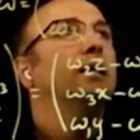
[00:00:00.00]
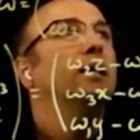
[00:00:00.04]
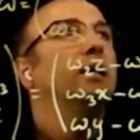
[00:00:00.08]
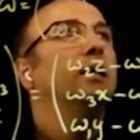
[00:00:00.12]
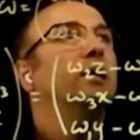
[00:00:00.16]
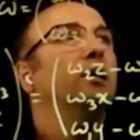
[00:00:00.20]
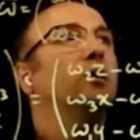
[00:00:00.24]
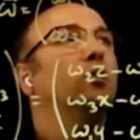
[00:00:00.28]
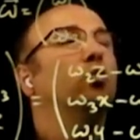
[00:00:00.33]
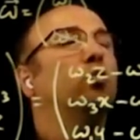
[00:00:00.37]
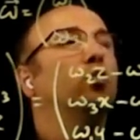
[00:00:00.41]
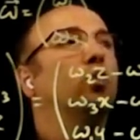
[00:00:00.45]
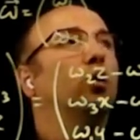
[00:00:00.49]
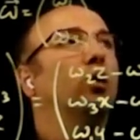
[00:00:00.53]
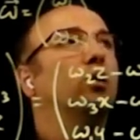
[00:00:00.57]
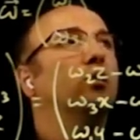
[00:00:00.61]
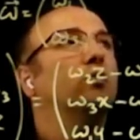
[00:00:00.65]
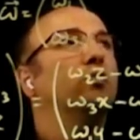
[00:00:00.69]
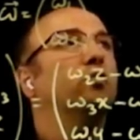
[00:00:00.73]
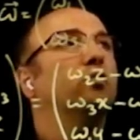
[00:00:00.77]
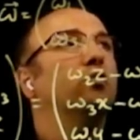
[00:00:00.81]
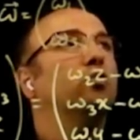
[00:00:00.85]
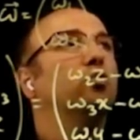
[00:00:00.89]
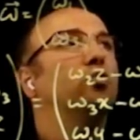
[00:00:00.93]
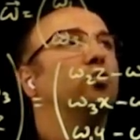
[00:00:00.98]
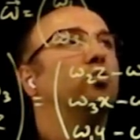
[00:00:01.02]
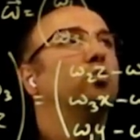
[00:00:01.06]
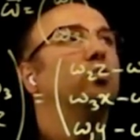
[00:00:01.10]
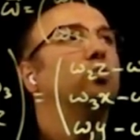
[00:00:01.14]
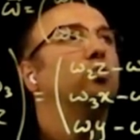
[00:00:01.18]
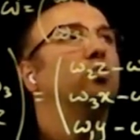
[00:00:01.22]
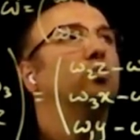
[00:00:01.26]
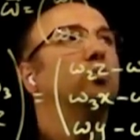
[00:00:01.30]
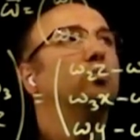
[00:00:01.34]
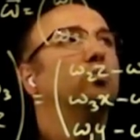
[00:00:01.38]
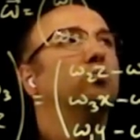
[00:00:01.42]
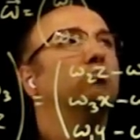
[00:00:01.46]
equals
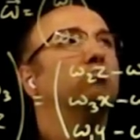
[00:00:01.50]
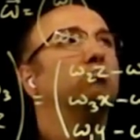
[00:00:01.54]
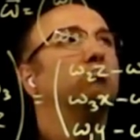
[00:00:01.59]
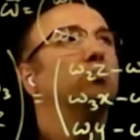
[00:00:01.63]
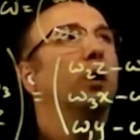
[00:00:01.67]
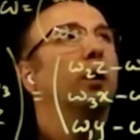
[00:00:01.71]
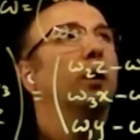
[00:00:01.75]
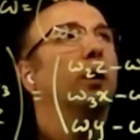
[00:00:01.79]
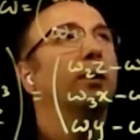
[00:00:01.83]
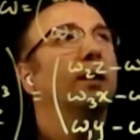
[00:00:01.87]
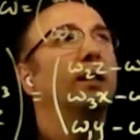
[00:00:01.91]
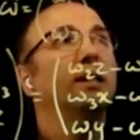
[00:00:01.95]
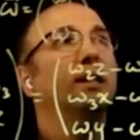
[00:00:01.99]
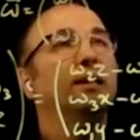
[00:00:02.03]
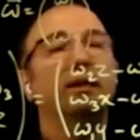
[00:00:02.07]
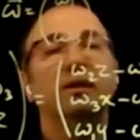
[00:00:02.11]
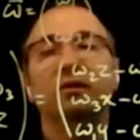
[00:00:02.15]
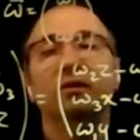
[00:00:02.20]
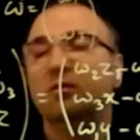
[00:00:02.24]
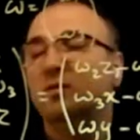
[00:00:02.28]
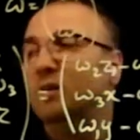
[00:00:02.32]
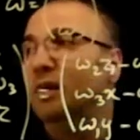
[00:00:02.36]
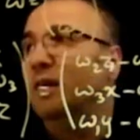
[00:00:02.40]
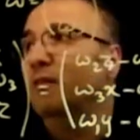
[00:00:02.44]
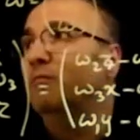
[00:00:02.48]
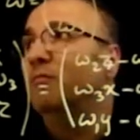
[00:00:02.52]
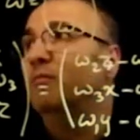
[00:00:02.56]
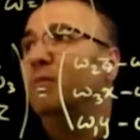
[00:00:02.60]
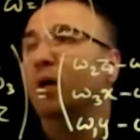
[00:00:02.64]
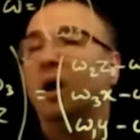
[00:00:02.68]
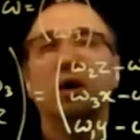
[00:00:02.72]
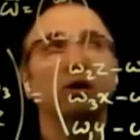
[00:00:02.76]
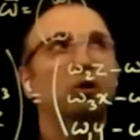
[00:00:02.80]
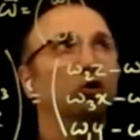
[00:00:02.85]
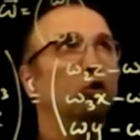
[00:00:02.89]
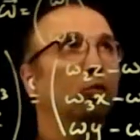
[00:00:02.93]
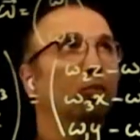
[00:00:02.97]
to, I mean, it is, if
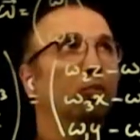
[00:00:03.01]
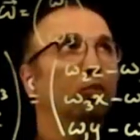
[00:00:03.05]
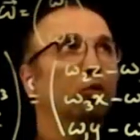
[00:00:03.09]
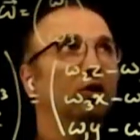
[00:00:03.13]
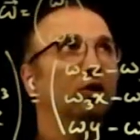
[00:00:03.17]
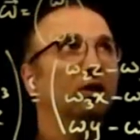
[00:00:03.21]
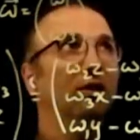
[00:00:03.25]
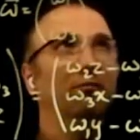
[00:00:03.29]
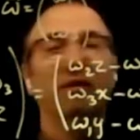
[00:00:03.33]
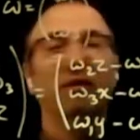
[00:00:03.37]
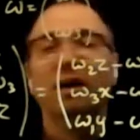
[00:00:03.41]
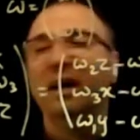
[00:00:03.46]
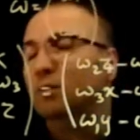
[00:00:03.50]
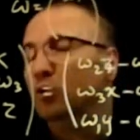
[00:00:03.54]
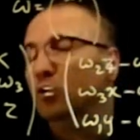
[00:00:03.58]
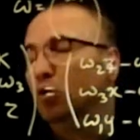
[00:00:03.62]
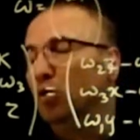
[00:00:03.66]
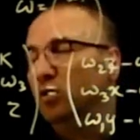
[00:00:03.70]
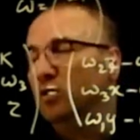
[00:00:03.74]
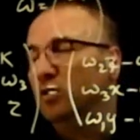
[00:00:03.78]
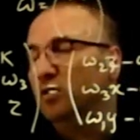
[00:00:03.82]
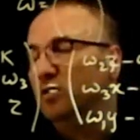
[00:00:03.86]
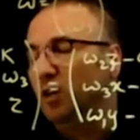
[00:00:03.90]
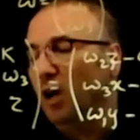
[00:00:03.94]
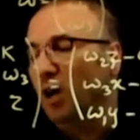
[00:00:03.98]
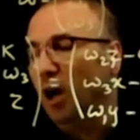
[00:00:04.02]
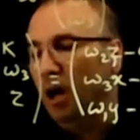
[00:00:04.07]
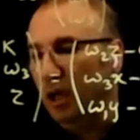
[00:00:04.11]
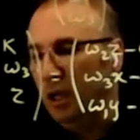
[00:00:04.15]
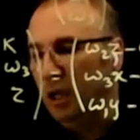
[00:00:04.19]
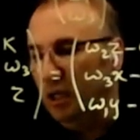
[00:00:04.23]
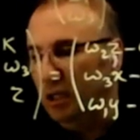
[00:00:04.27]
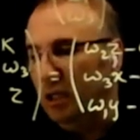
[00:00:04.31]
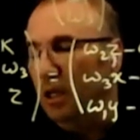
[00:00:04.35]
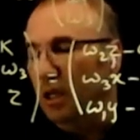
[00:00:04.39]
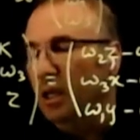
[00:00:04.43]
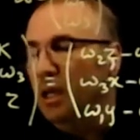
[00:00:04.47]
I don't put a vector
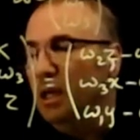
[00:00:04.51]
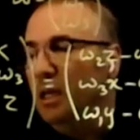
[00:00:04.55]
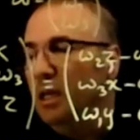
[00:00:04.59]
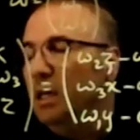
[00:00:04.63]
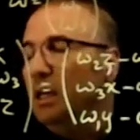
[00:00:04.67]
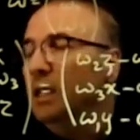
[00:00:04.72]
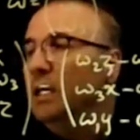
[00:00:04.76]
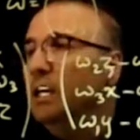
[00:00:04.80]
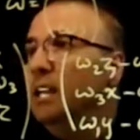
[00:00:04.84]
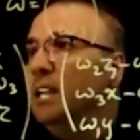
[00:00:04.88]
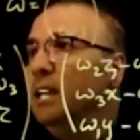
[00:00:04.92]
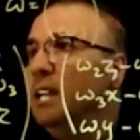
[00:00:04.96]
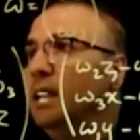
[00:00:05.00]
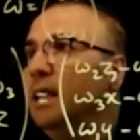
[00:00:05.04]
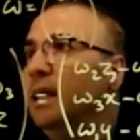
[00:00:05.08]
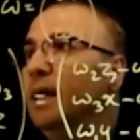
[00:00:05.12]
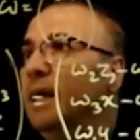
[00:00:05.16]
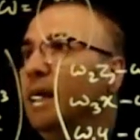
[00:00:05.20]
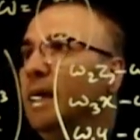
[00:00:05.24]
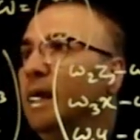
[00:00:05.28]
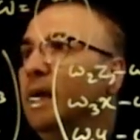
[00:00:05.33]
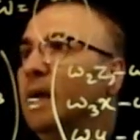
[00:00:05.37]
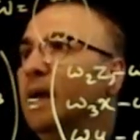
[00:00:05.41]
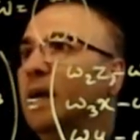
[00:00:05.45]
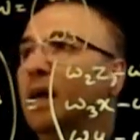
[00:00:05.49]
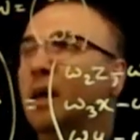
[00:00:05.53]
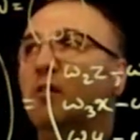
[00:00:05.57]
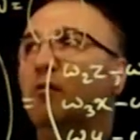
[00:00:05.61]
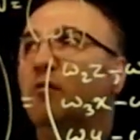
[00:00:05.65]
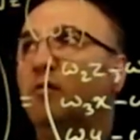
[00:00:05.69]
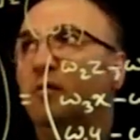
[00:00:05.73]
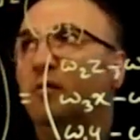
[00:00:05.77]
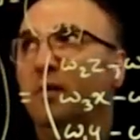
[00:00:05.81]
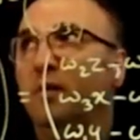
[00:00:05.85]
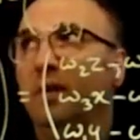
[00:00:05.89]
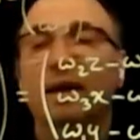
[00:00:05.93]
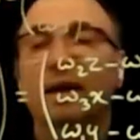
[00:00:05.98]
sign,
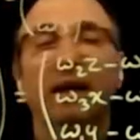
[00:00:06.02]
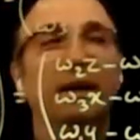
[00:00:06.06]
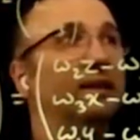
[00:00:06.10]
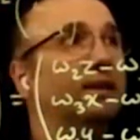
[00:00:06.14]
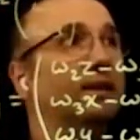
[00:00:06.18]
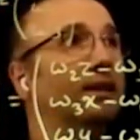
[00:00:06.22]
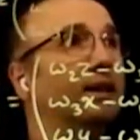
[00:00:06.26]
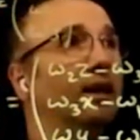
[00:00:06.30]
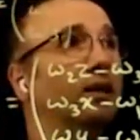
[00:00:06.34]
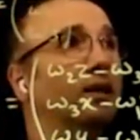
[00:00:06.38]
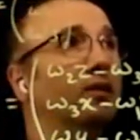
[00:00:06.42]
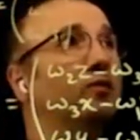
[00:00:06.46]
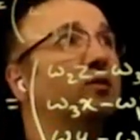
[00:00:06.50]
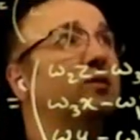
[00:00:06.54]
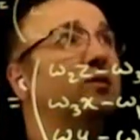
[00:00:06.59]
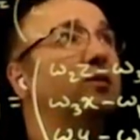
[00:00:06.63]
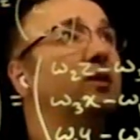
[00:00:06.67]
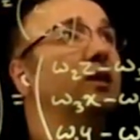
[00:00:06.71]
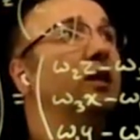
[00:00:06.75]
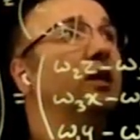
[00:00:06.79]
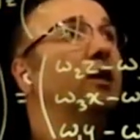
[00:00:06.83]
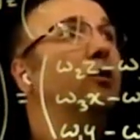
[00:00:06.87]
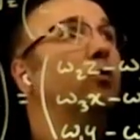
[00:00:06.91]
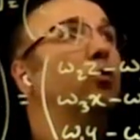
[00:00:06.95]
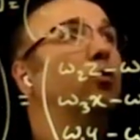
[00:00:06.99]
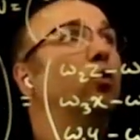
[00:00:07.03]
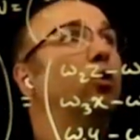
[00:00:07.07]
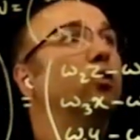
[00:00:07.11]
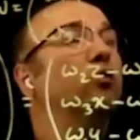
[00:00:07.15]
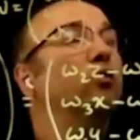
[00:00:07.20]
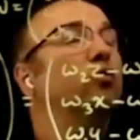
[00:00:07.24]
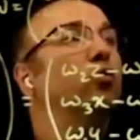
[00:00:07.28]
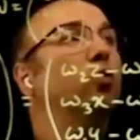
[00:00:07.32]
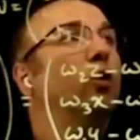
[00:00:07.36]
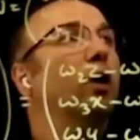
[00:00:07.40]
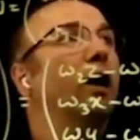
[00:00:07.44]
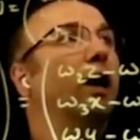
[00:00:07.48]
if this
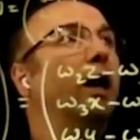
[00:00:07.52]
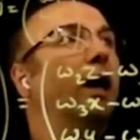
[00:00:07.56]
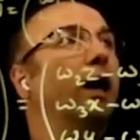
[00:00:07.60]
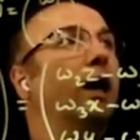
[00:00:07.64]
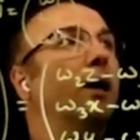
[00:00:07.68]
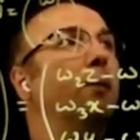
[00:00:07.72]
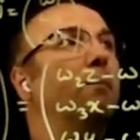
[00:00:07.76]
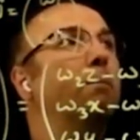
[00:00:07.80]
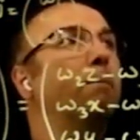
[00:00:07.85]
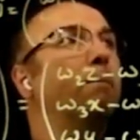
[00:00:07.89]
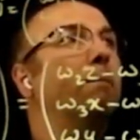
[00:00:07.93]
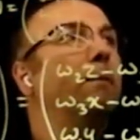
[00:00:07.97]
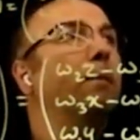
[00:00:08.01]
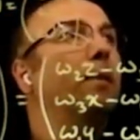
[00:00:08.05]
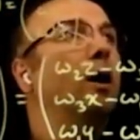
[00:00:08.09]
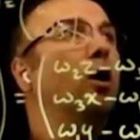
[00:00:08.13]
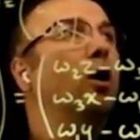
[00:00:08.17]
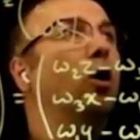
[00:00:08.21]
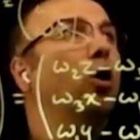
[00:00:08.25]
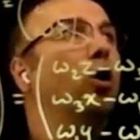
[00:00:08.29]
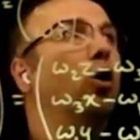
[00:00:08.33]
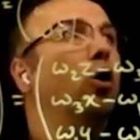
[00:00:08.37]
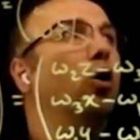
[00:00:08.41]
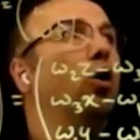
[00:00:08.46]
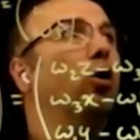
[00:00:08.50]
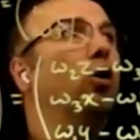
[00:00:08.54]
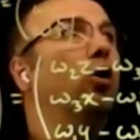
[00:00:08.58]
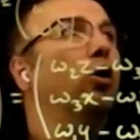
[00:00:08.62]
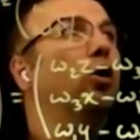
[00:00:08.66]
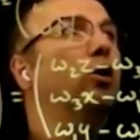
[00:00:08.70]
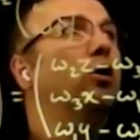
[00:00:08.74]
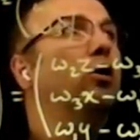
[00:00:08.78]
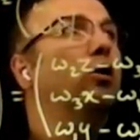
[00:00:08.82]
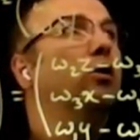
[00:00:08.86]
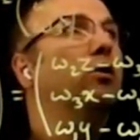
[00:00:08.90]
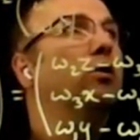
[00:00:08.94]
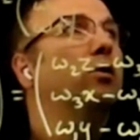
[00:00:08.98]
equals to
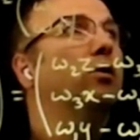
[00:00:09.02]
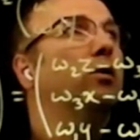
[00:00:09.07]
MR,